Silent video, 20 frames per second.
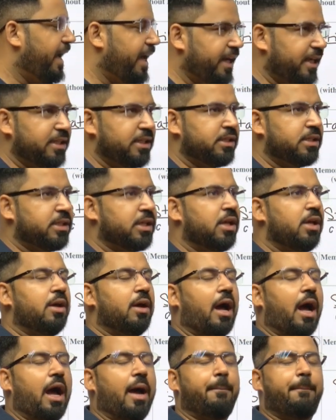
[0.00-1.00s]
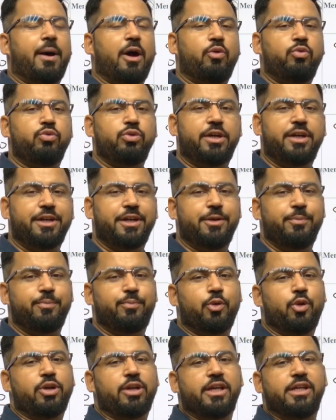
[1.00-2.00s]
hence a bounded
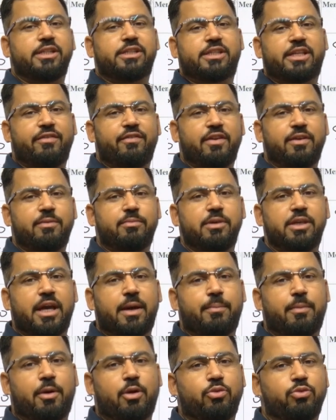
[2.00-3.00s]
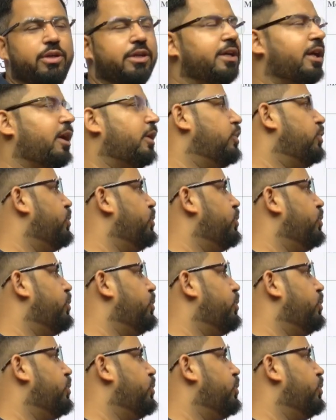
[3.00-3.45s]
input is giving me a bounded